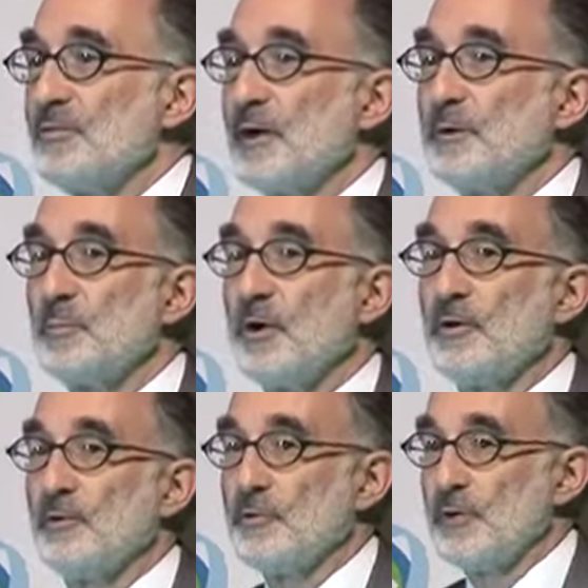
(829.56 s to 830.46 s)
the founding
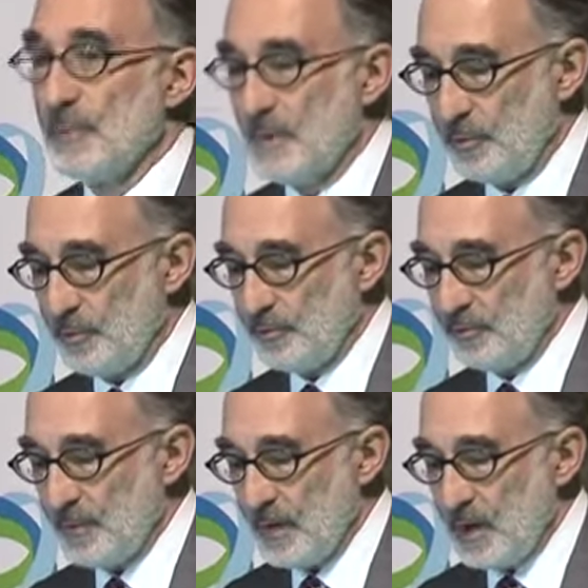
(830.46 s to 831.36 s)
partners and the members,
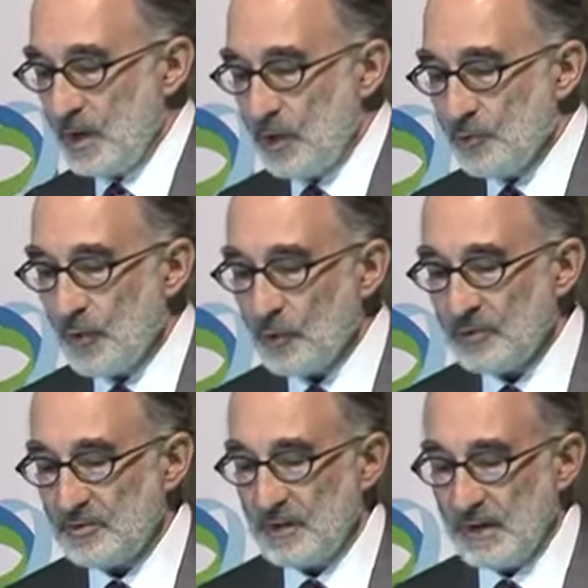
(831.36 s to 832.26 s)

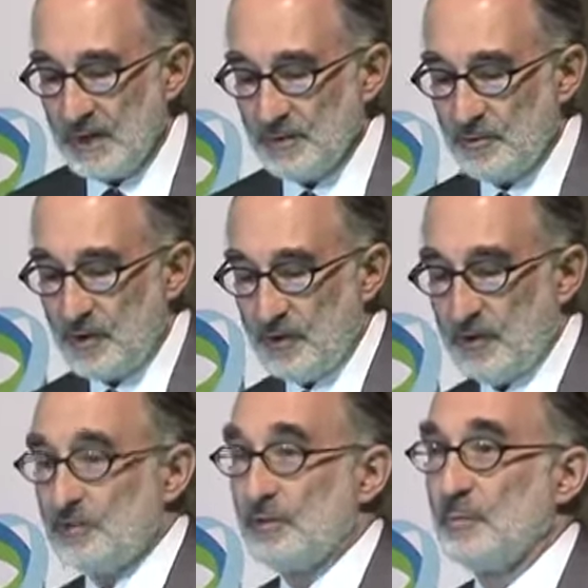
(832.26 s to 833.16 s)
focusing on the
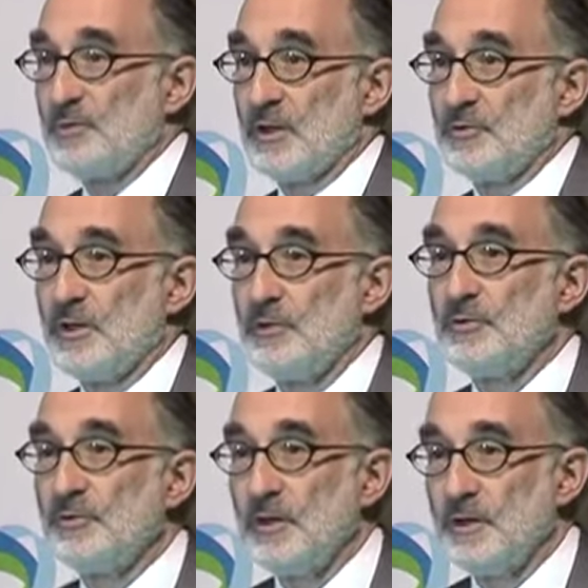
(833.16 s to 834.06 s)
various subjects that you
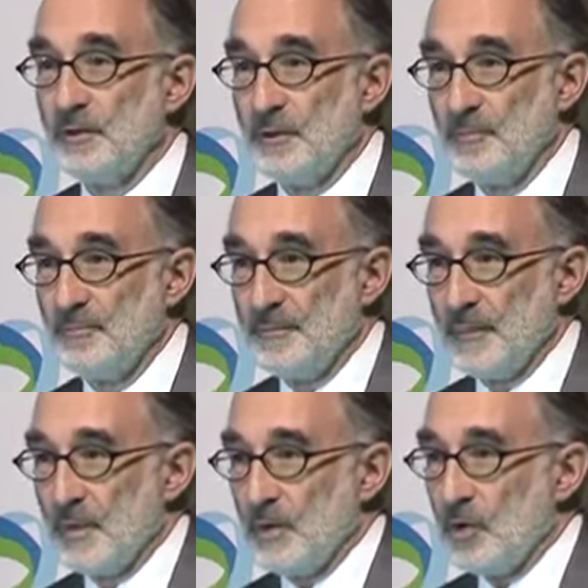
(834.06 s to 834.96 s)
see here,
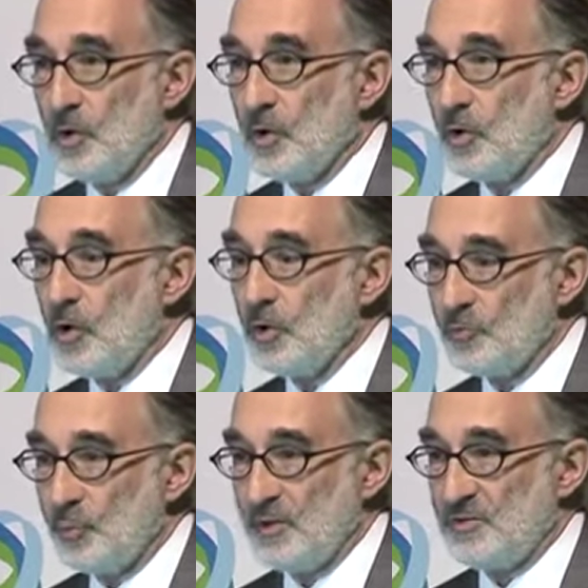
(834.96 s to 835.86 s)
all
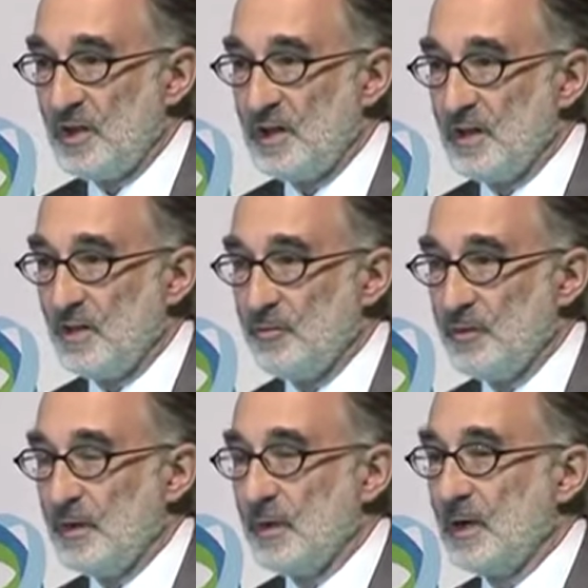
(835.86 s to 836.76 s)
of which have
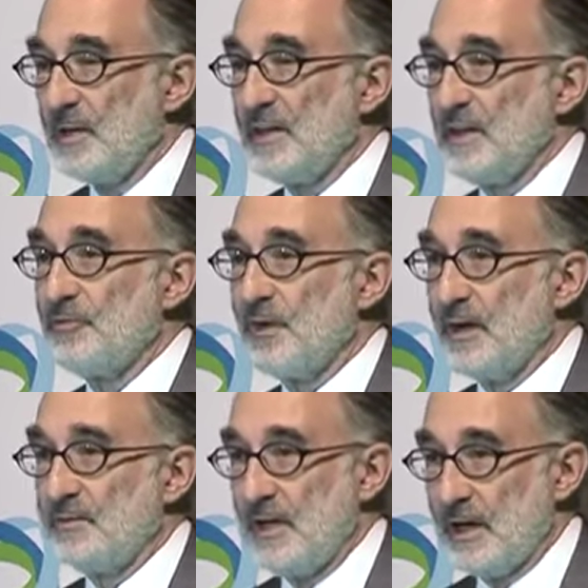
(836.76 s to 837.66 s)

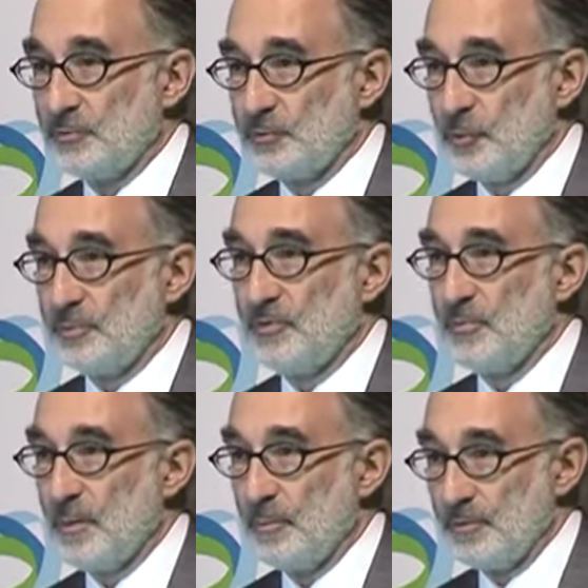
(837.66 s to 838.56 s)
identified task groups of
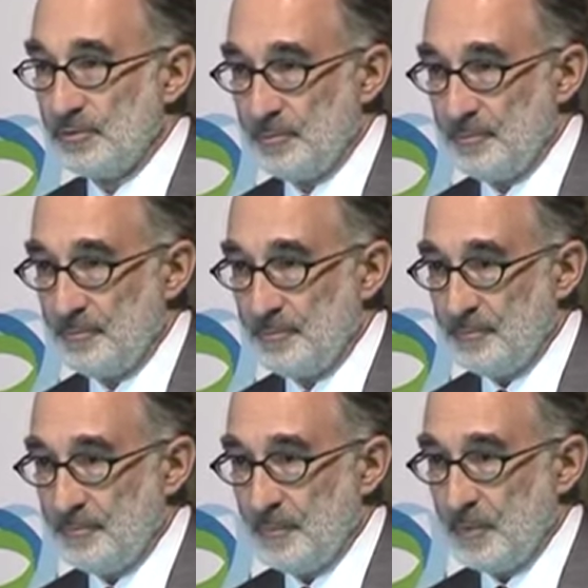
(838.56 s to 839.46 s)
members
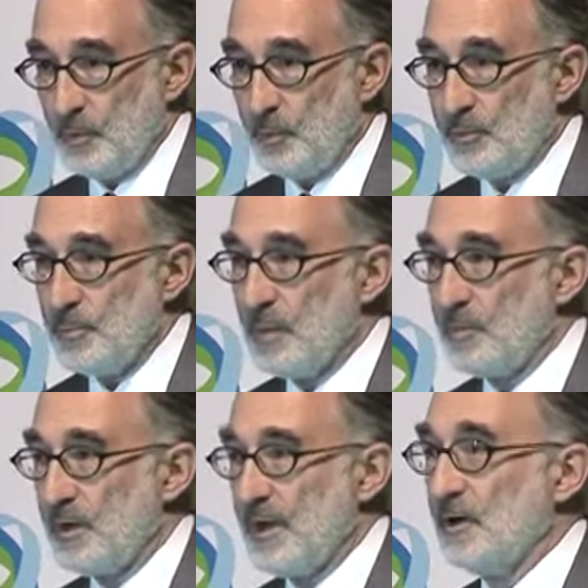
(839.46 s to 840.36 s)
with
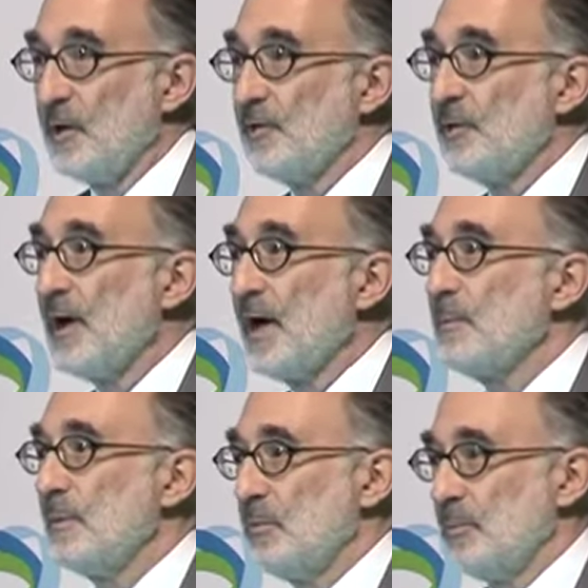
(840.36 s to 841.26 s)
member and other
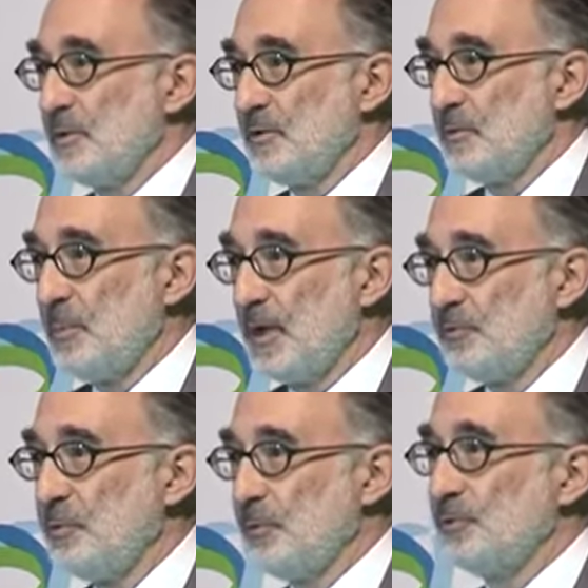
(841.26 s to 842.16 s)
non-member
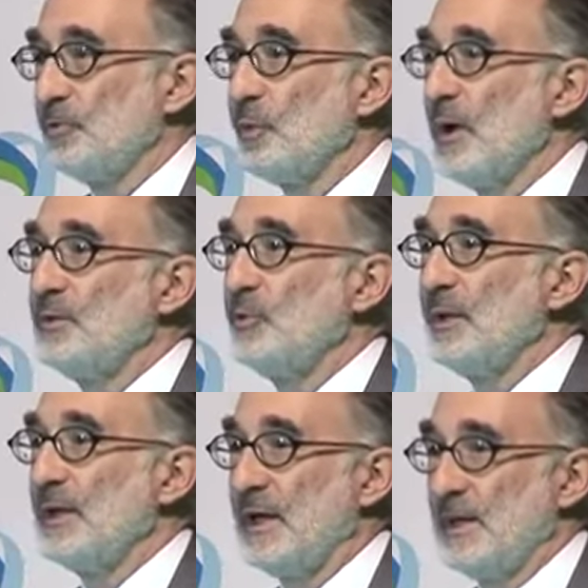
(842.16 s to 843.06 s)
participation, which is a way that
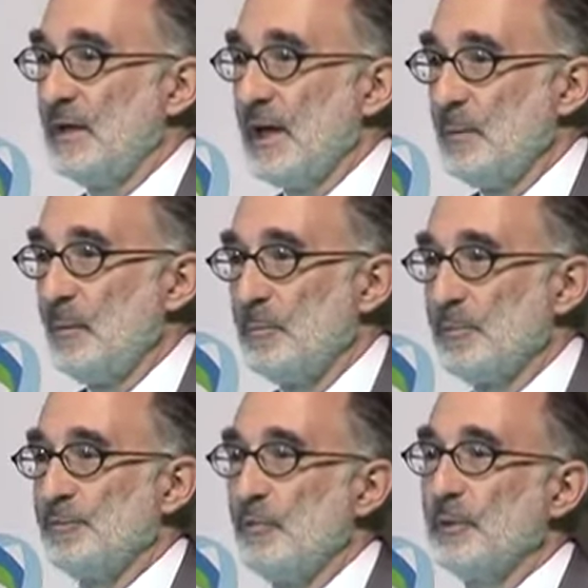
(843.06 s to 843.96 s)
we get
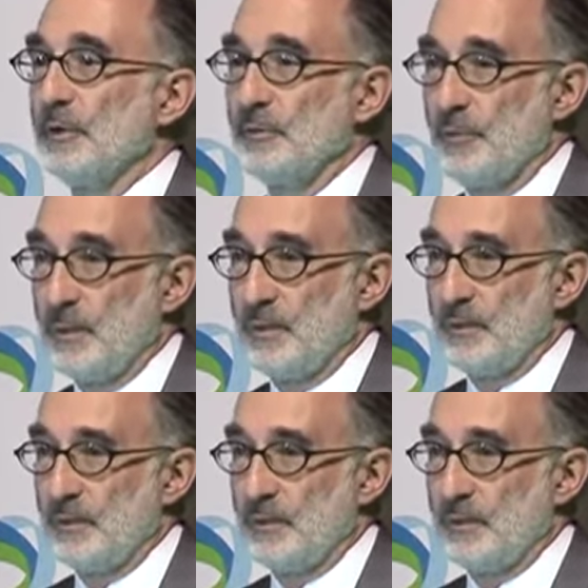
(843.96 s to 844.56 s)
non-members familiar with